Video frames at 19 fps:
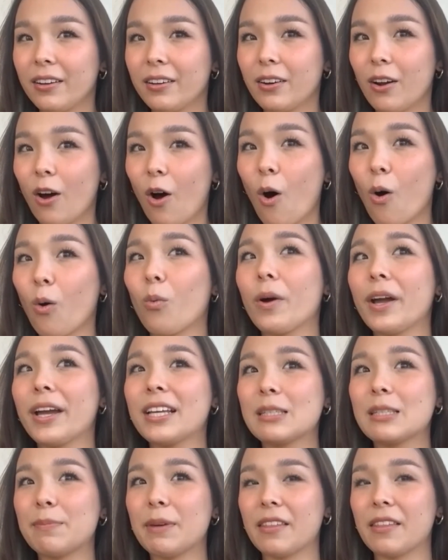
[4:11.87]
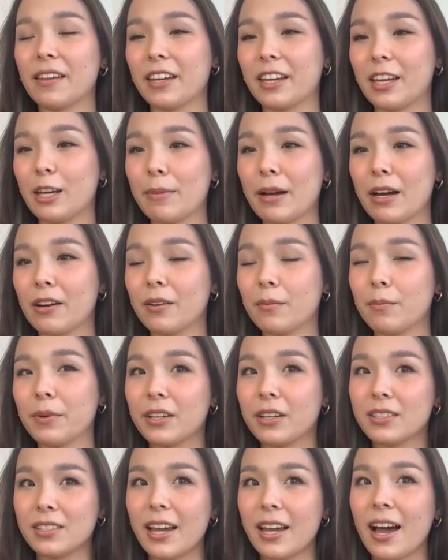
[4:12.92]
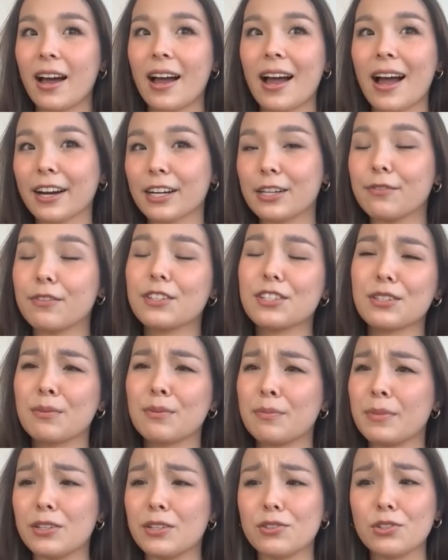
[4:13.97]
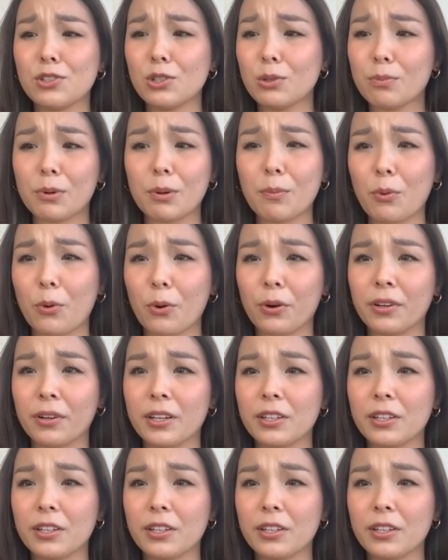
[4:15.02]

always be thinking about it. Because yeah, activism is super important.